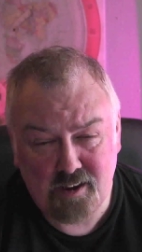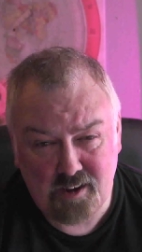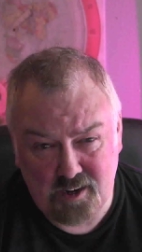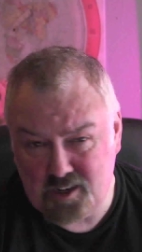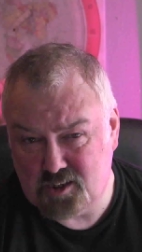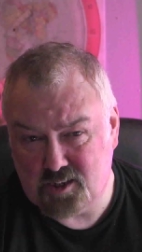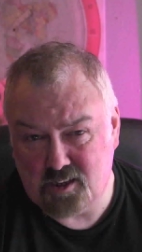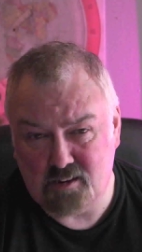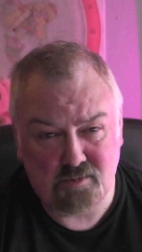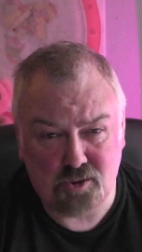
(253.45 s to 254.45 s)
He needs
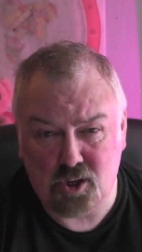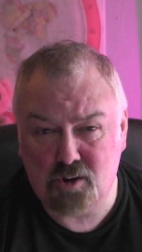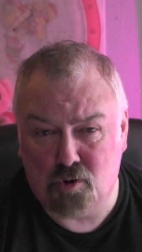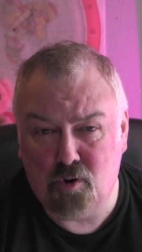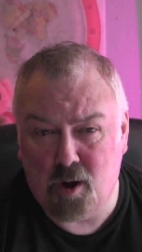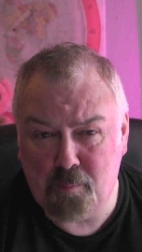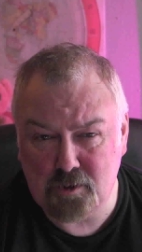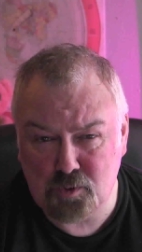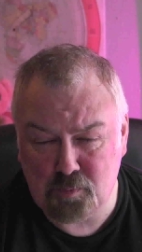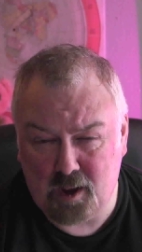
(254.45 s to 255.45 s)
to grow up
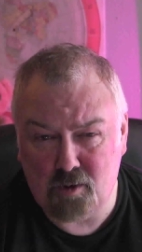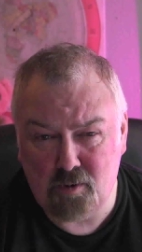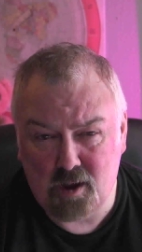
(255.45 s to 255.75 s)
as well.